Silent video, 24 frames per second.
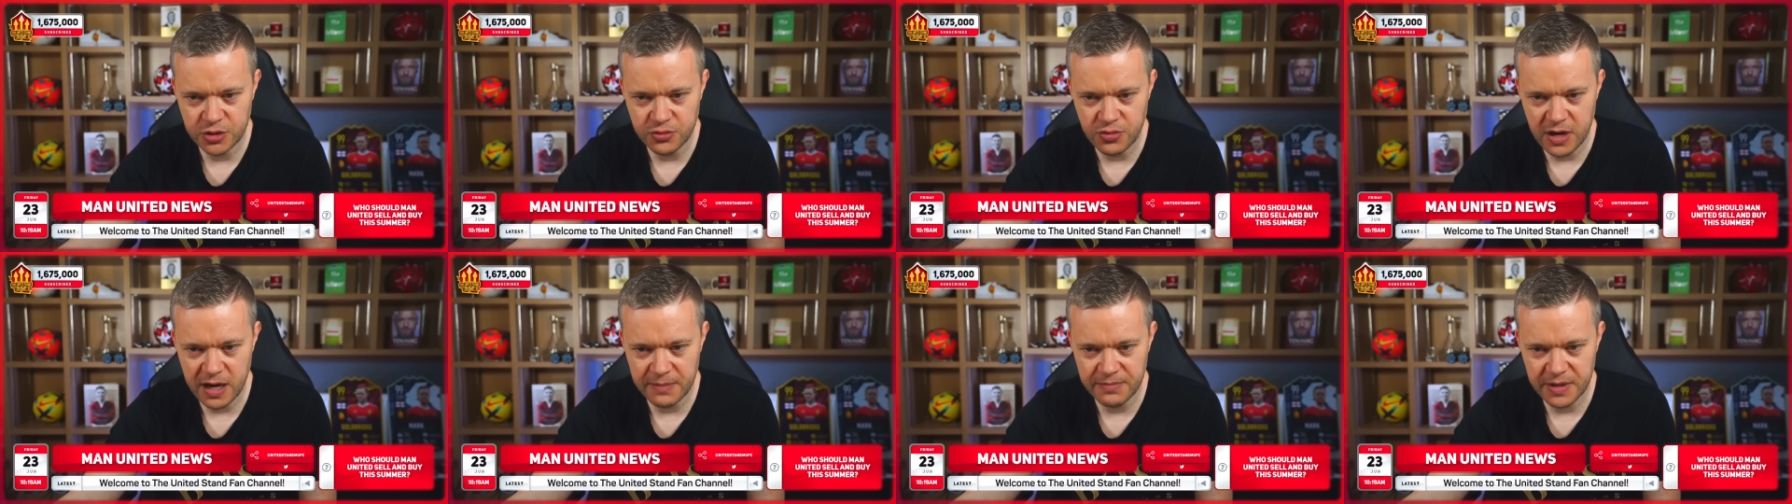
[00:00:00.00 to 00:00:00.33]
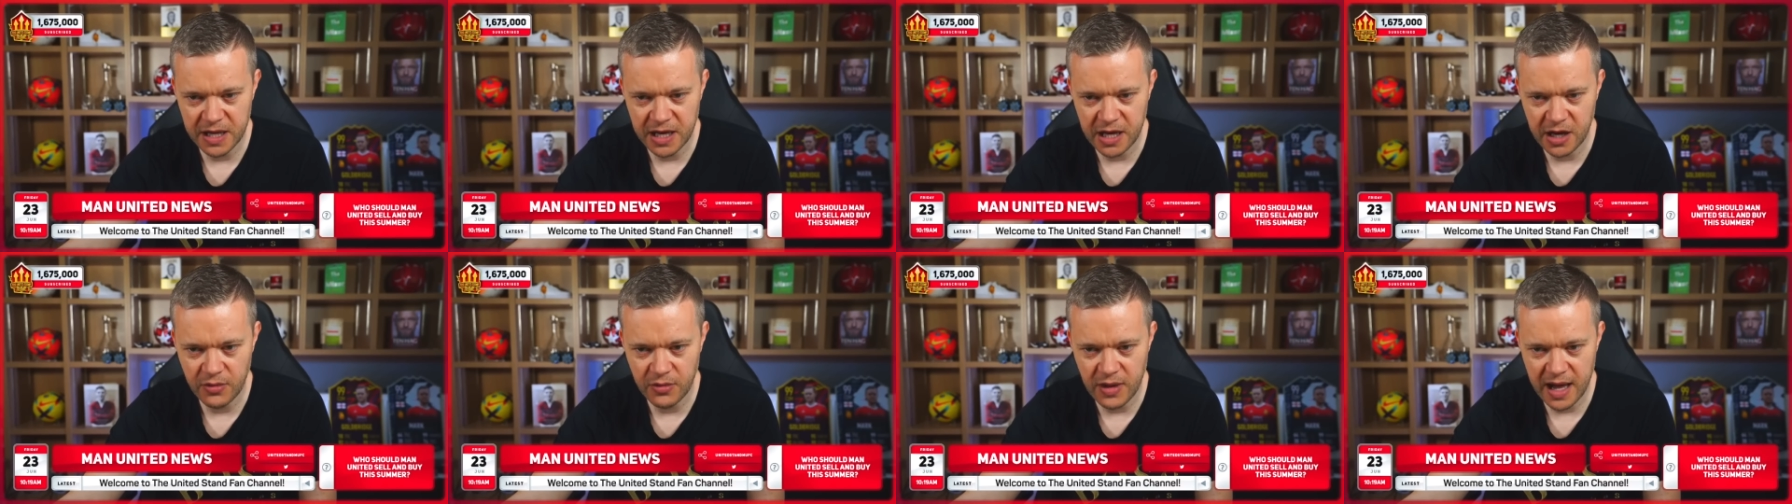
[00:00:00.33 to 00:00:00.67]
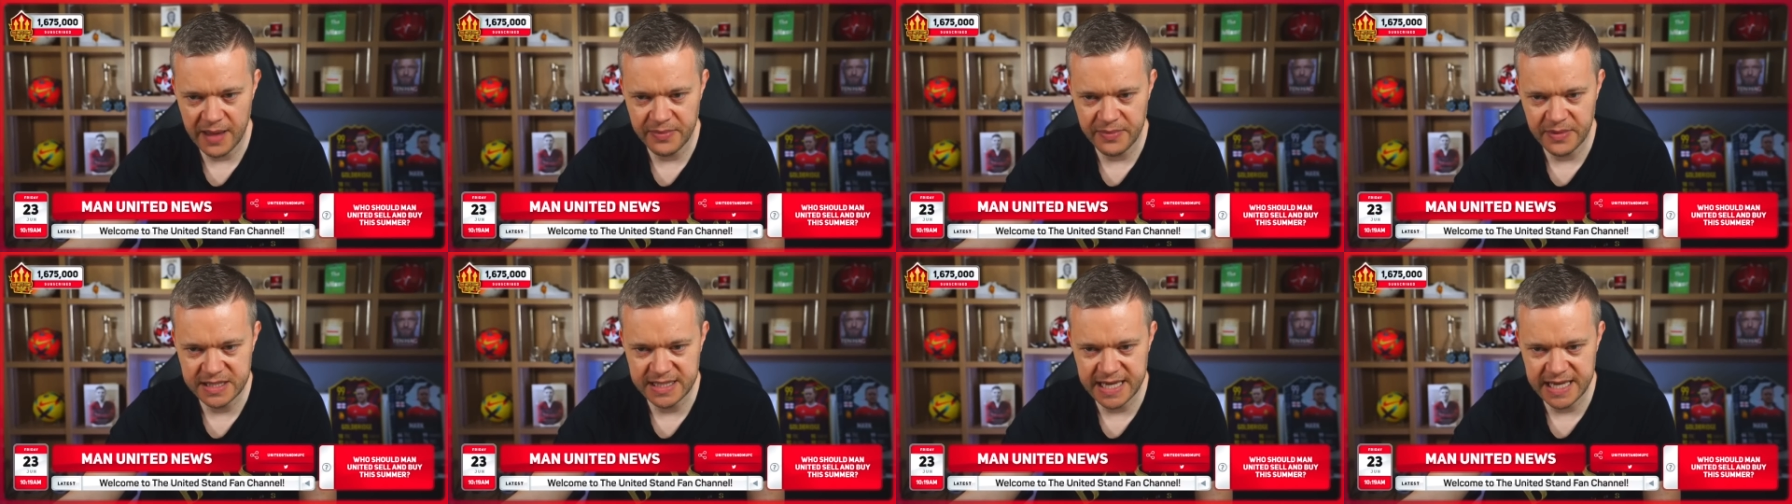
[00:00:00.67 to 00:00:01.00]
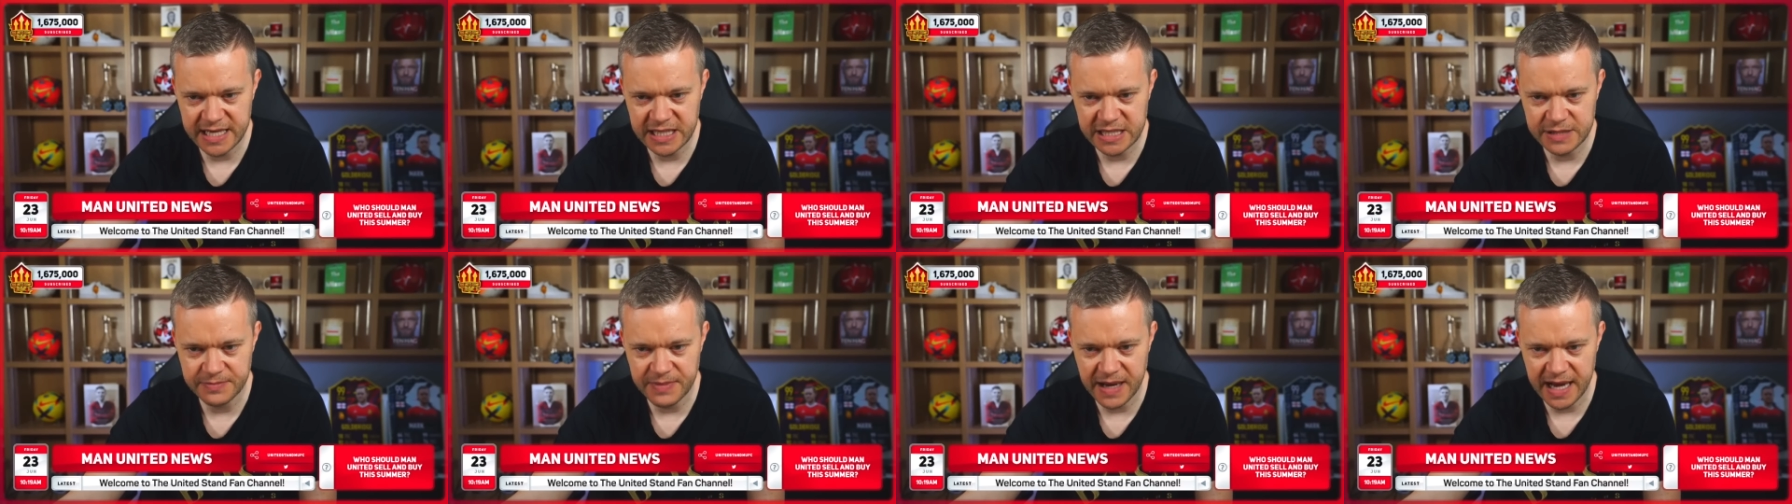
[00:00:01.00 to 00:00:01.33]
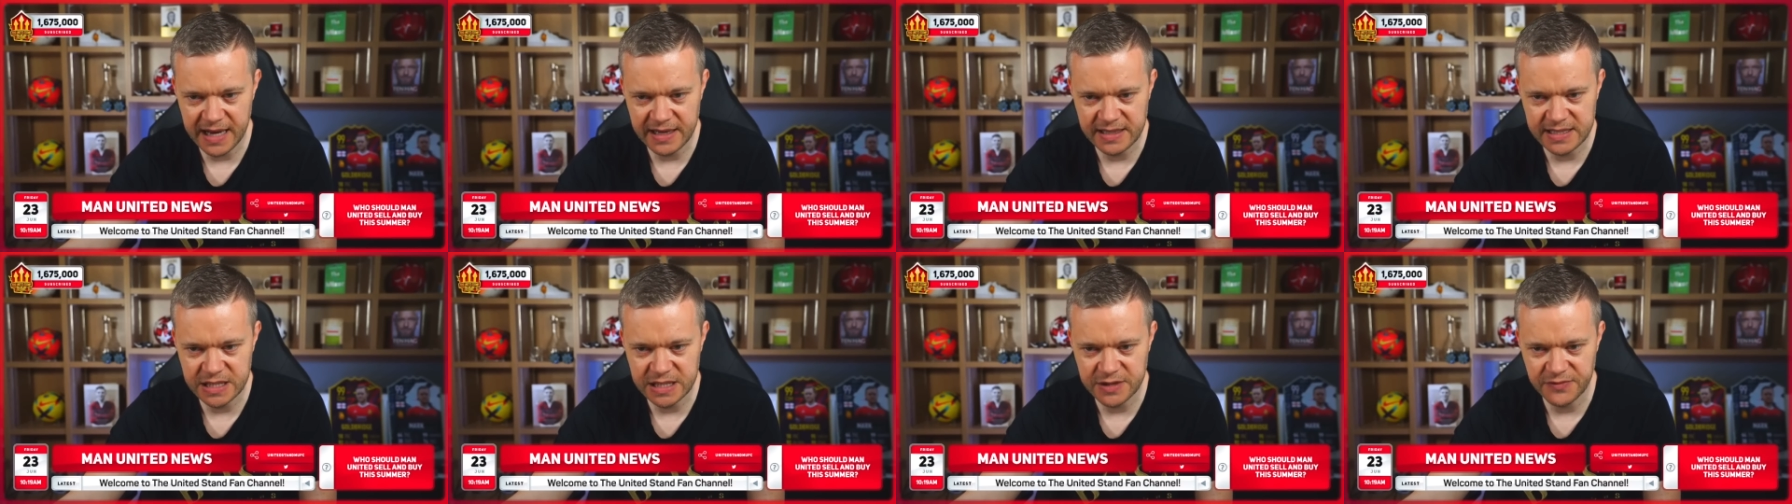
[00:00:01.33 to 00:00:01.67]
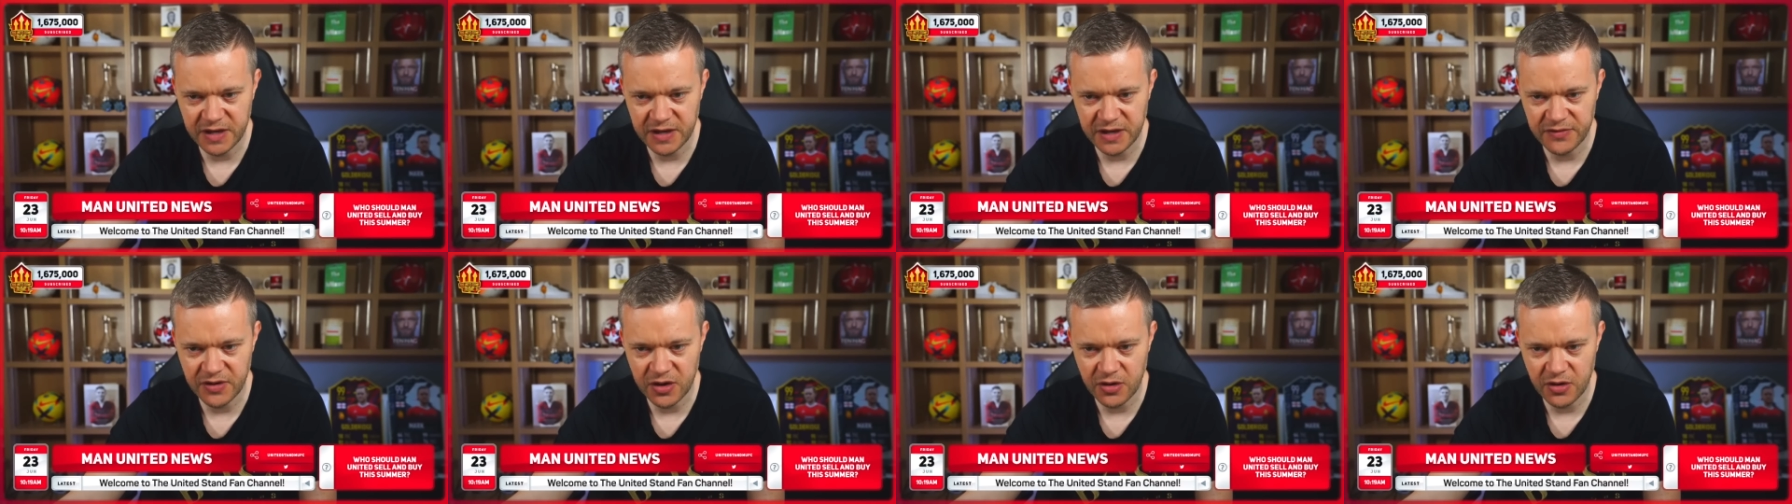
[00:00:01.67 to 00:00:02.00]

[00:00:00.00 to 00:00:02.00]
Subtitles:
Rabiot and the centre-backs as FIFA